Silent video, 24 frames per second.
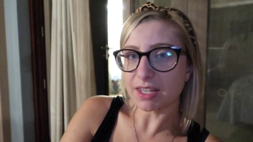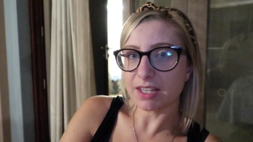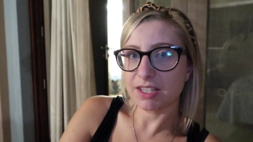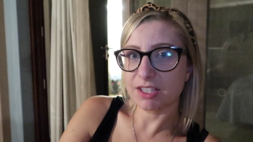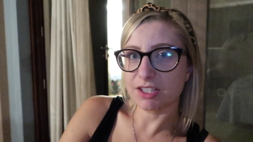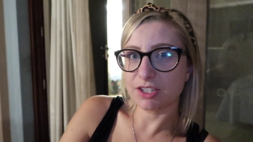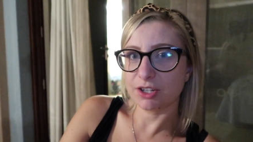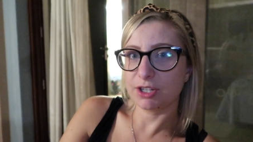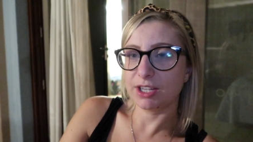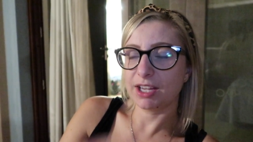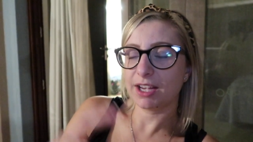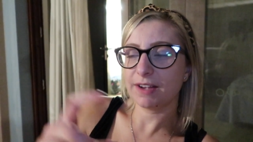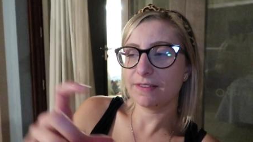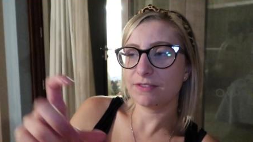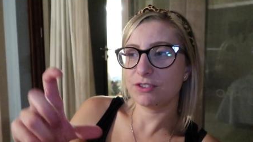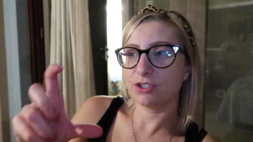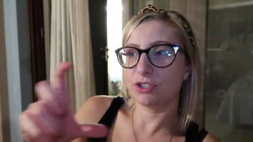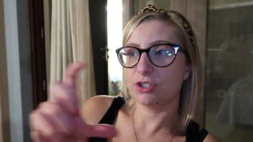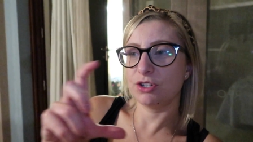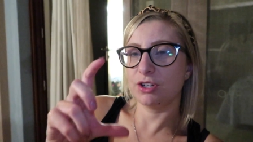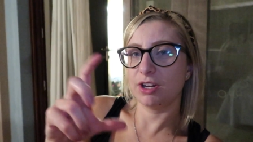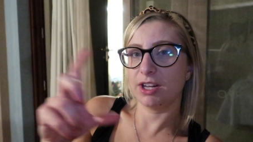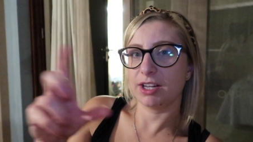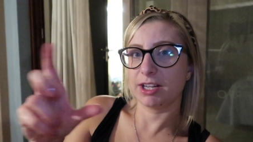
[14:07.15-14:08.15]
So you have
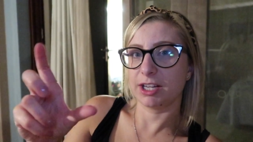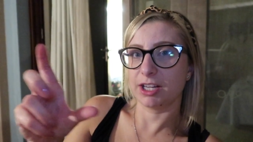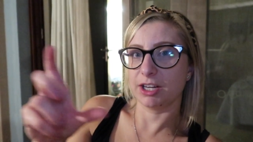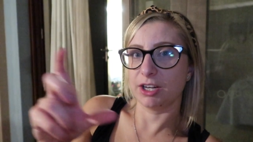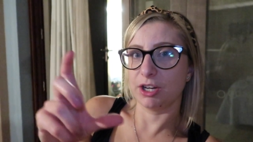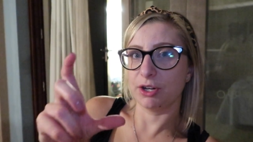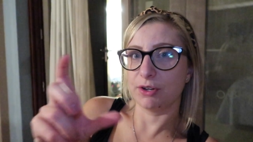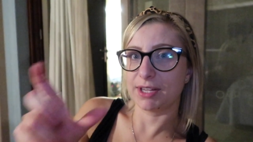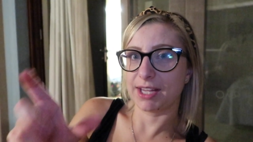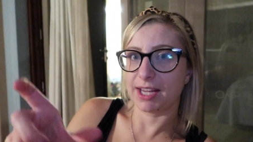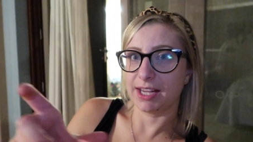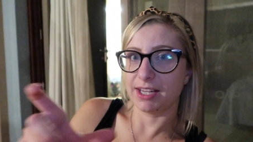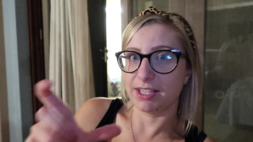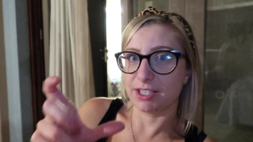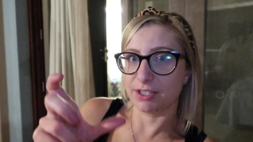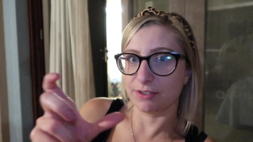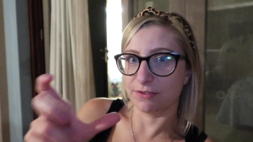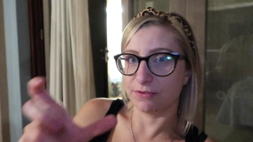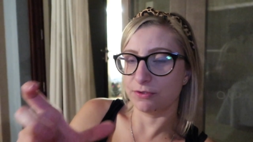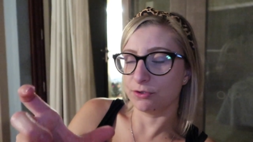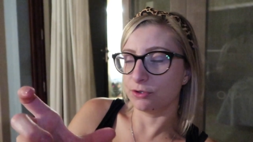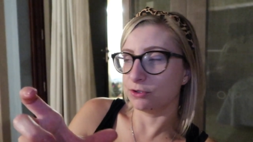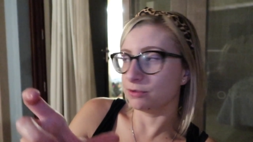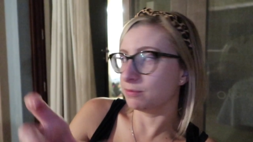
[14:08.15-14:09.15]
to do like a locator
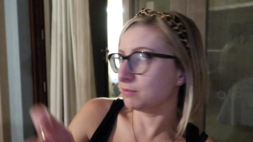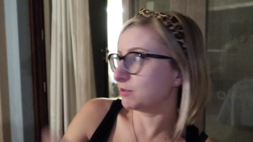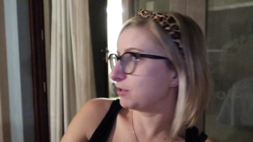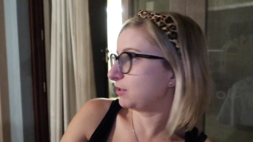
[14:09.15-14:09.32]
form.